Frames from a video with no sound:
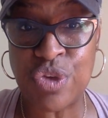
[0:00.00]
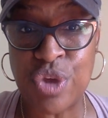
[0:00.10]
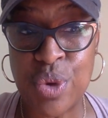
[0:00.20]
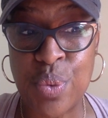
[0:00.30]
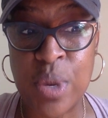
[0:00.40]

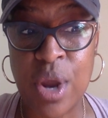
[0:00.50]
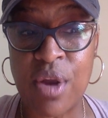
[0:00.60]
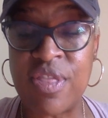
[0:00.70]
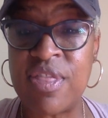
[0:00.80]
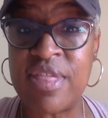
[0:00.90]
So we
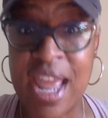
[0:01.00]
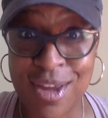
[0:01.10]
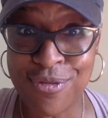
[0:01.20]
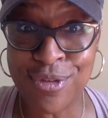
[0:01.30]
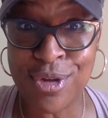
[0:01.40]
are
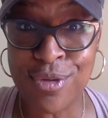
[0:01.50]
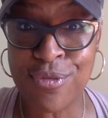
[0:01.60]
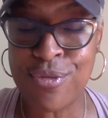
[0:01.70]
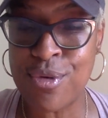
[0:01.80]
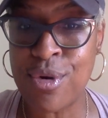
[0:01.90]
thankful
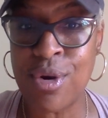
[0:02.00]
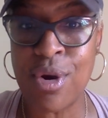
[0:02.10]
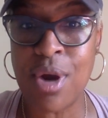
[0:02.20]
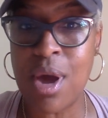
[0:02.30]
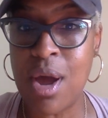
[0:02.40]

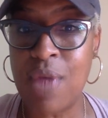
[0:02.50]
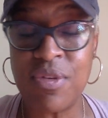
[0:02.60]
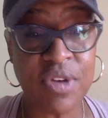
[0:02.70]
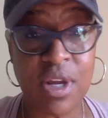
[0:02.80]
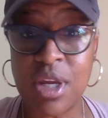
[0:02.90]
for
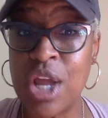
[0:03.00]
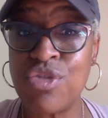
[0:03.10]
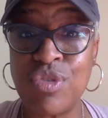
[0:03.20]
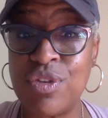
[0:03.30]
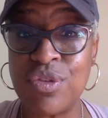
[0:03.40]
Riverdale
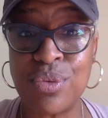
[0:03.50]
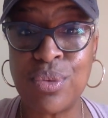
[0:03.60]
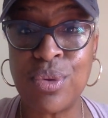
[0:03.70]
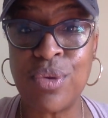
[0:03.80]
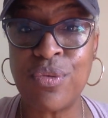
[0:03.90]
Country
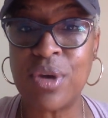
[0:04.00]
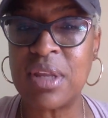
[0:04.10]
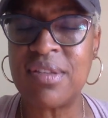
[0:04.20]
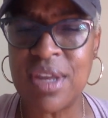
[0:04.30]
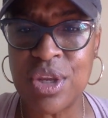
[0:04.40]
School for
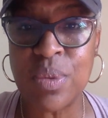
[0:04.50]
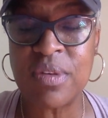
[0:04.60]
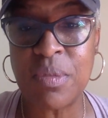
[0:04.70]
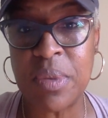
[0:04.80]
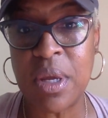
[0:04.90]

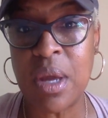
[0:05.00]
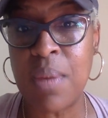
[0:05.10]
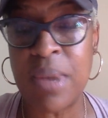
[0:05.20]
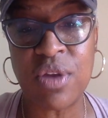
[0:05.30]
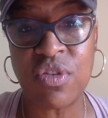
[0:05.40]
continuing to be
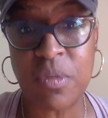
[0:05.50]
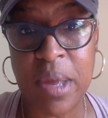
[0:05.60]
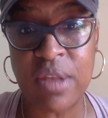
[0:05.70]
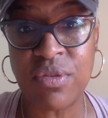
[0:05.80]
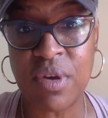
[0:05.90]
a major
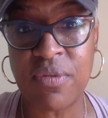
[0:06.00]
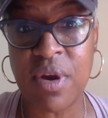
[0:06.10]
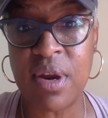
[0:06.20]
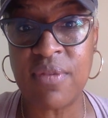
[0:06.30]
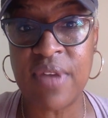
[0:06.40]
sponsor of
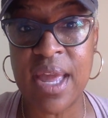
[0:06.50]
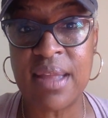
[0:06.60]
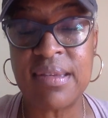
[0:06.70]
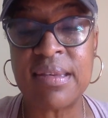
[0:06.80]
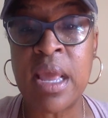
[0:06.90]
our
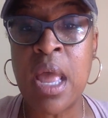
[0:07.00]
events,